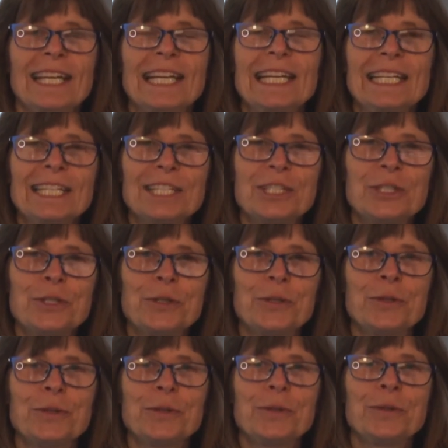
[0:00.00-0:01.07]

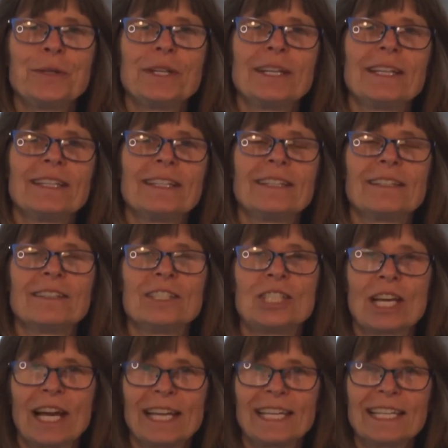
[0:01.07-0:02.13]
into your
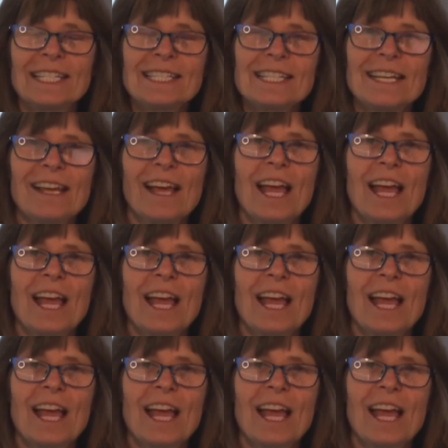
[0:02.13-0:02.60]
diet.